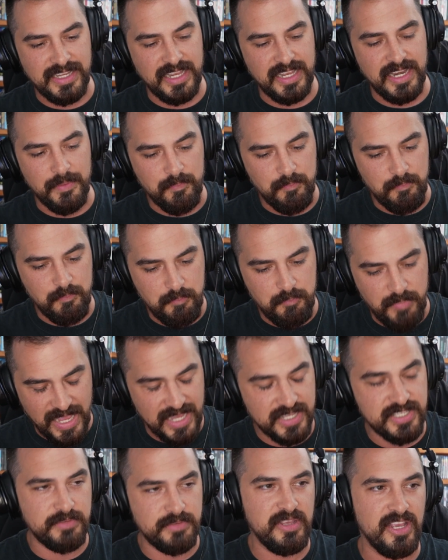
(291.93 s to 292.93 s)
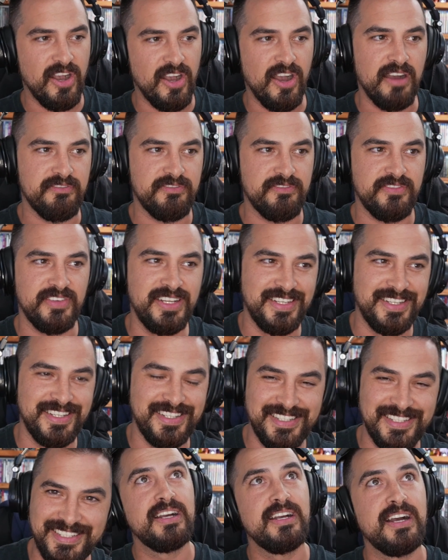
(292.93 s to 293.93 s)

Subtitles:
and it pissed me off.